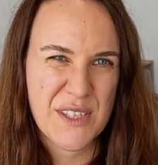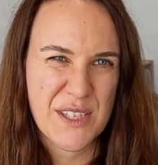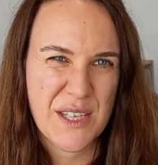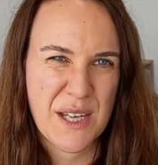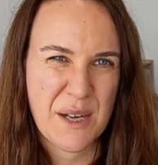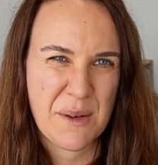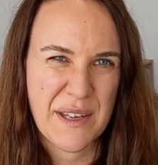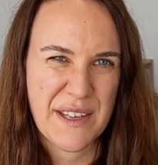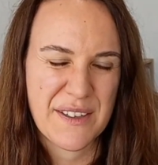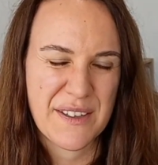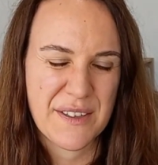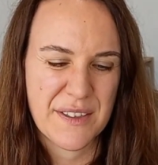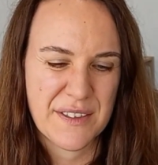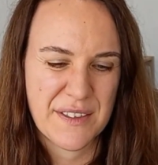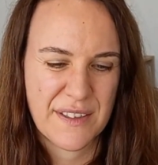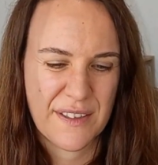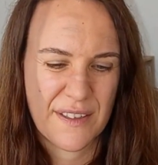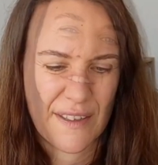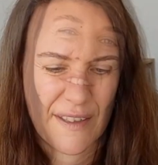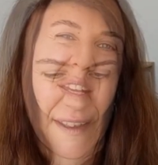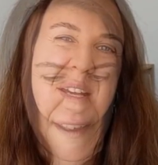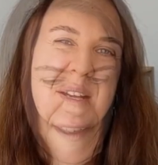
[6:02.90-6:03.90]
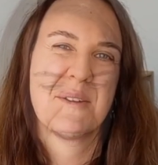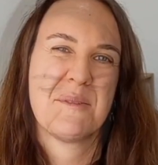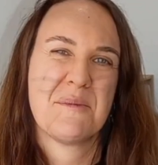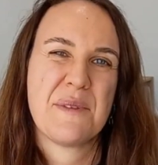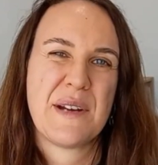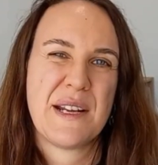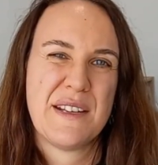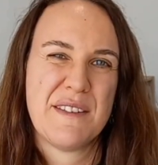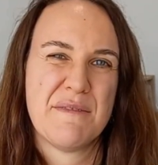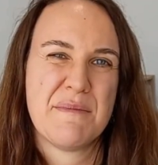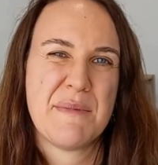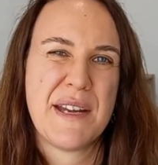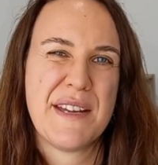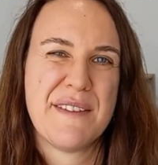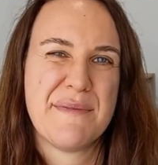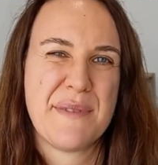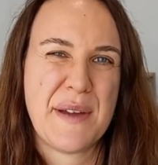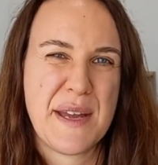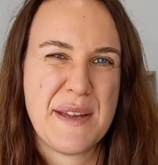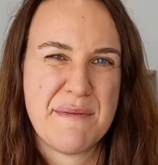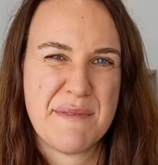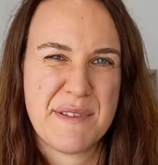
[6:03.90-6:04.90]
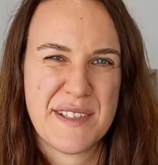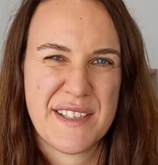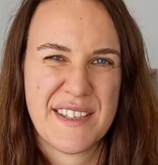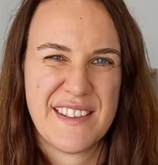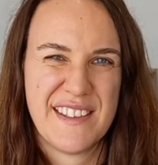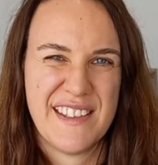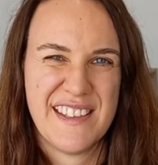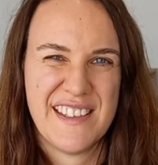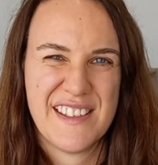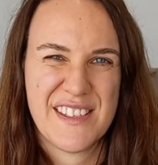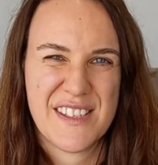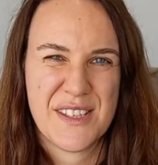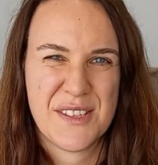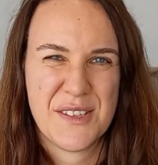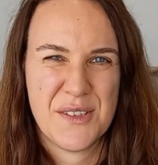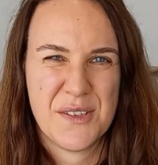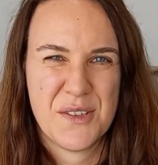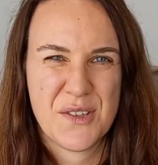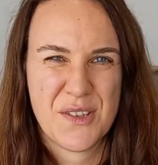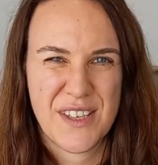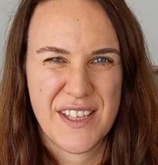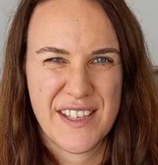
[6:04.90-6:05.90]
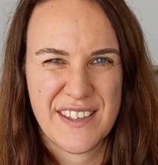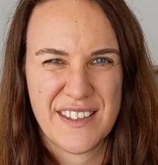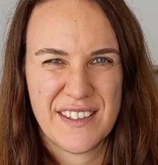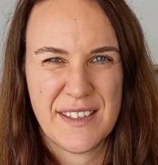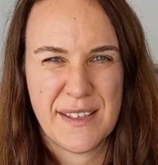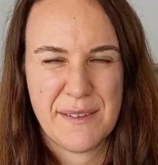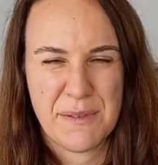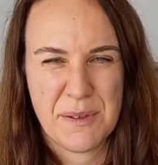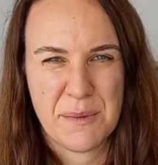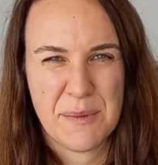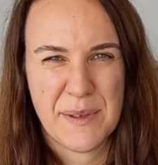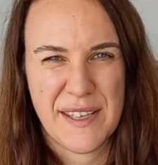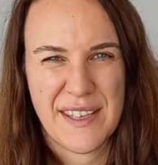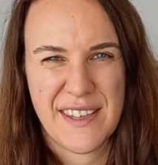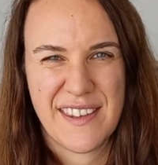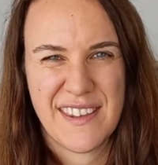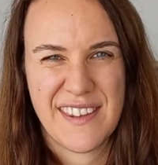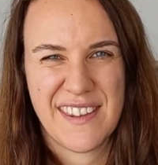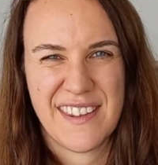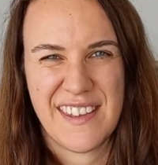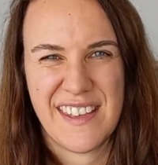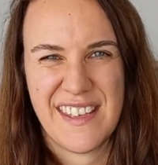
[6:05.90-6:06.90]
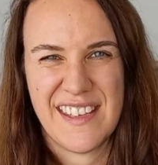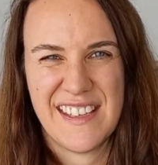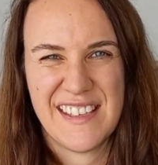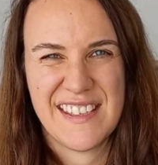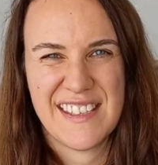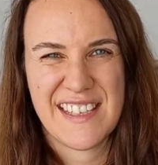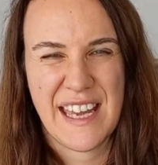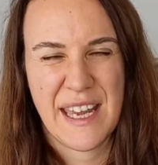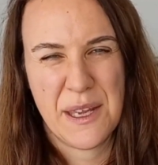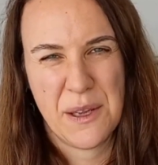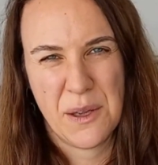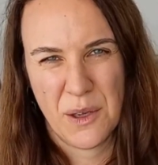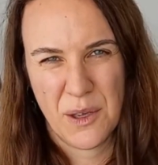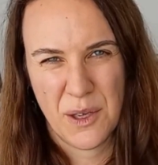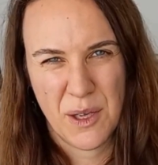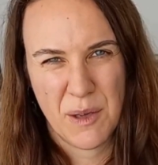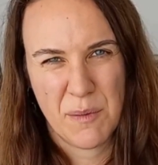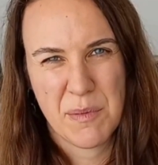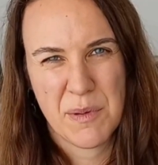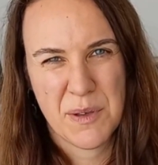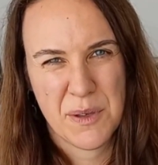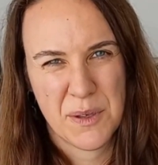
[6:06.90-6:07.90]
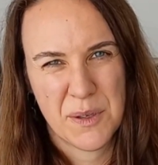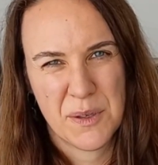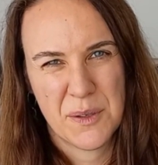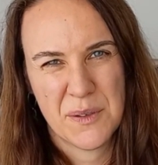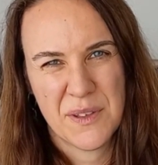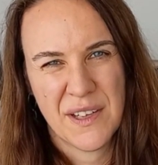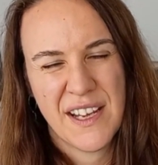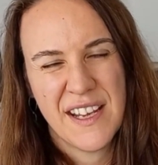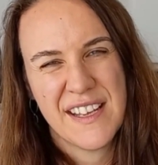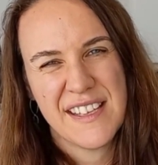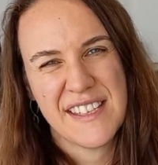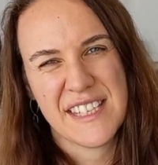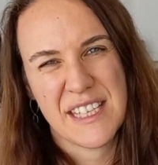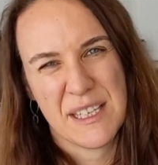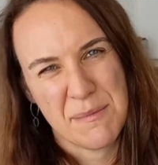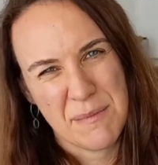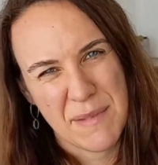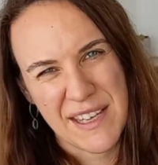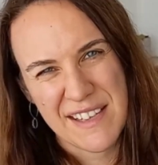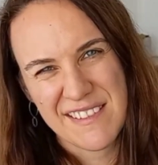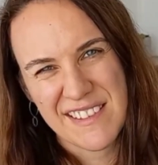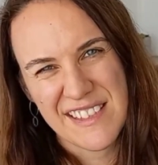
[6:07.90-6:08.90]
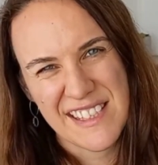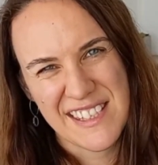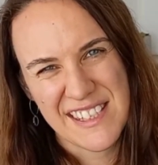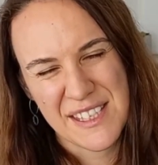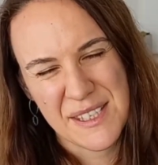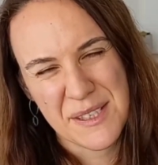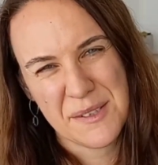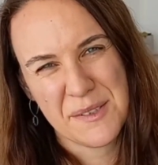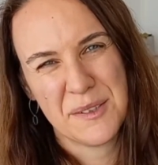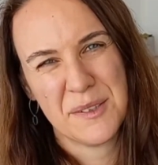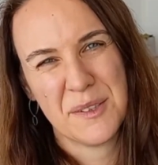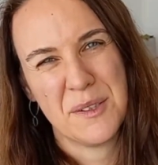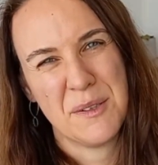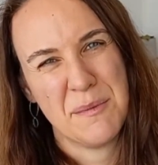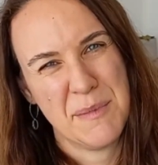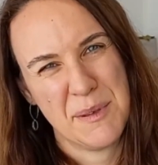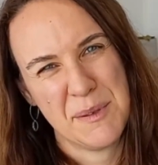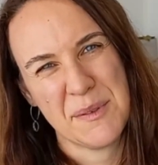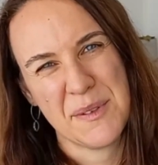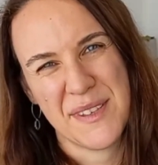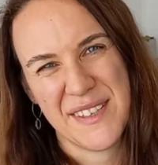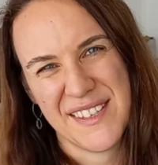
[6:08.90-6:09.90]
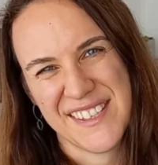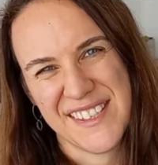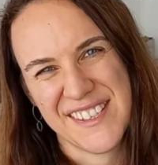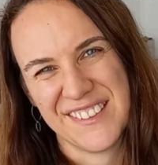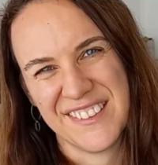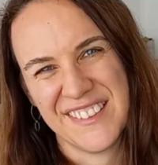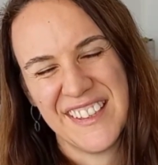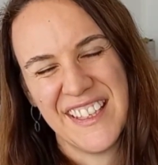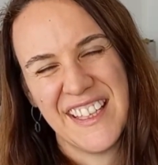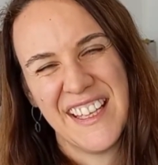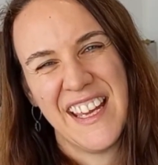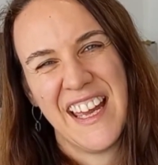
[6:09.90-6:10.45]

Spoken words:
going on. So one of my favourite things to treat the liver with is a herb called St. Mary's thistle or milk thistle.